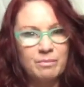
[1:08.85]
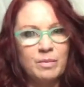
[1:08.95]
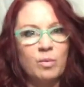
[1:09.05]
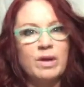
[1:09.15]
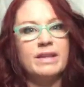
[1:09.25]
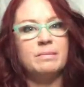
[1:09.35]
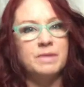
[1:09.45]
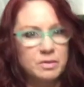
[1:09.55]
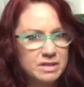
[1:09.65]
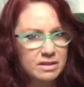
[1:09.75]
with
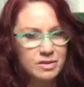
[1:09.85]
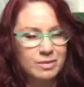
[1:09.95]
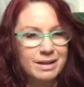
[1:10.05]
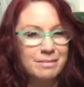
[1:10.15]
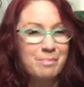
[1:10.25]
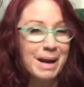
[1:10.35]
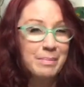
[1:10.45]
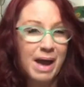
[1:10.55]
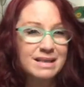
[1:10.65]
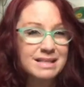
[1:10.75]
hypnosis you can
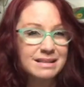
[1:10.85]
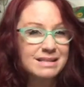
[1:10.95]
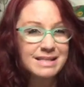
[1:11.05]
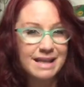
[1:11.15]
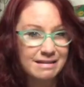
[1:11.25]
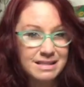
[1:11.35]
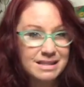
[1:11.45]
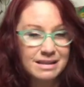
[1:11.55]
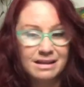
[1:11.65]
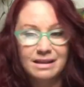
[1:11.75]
bypass consent.